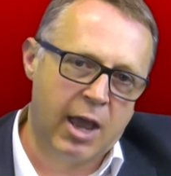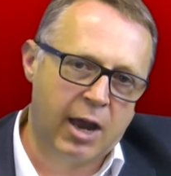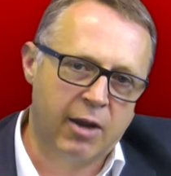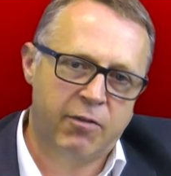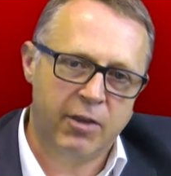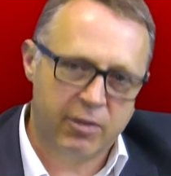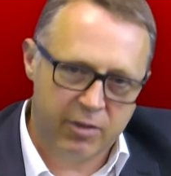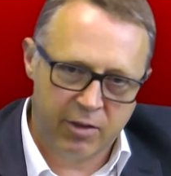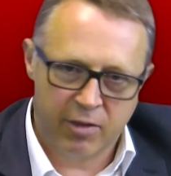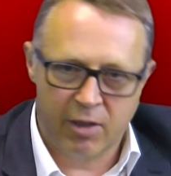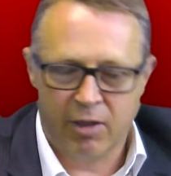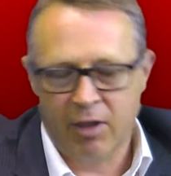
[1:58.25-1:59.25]
And I think
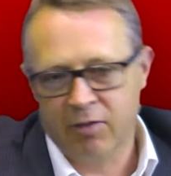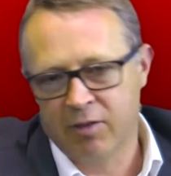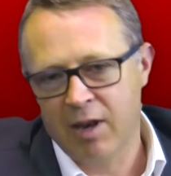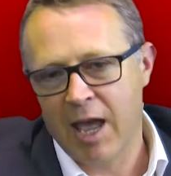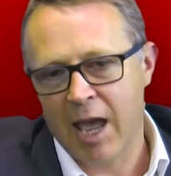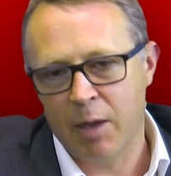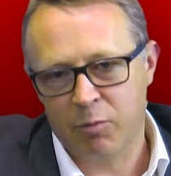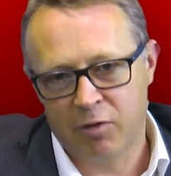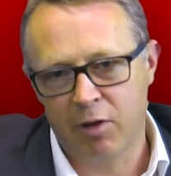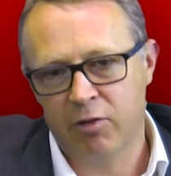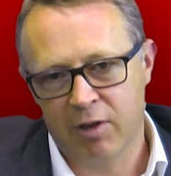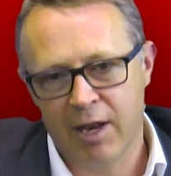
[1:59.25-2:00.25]
it's an
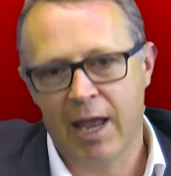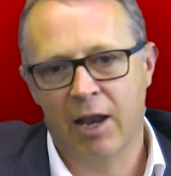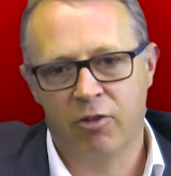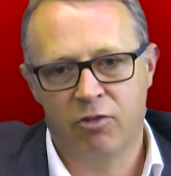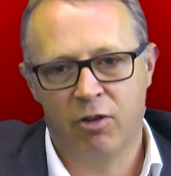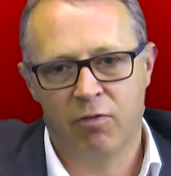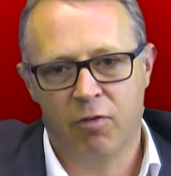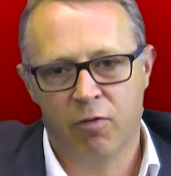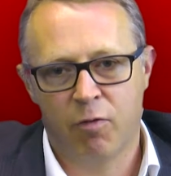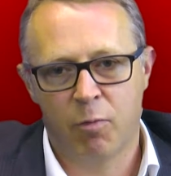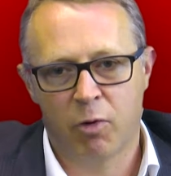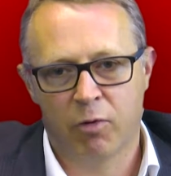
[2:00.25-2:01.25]
absolute analogy
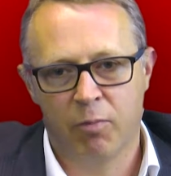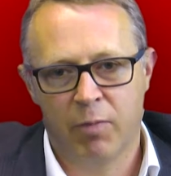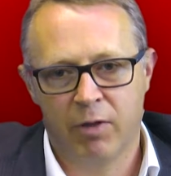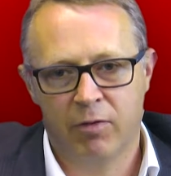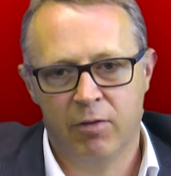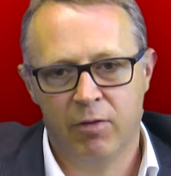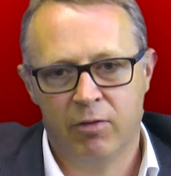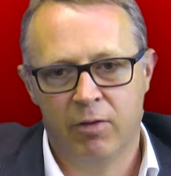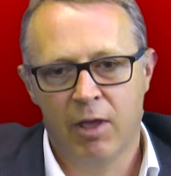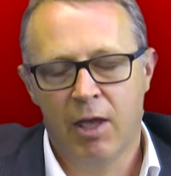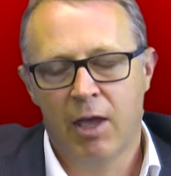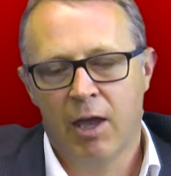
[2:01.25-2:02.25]
for modern business.
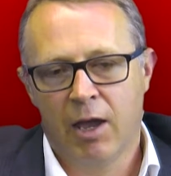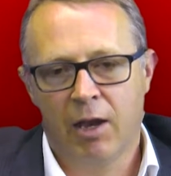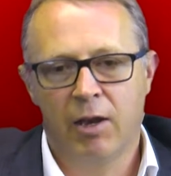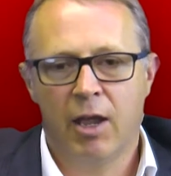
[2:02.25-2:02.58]
And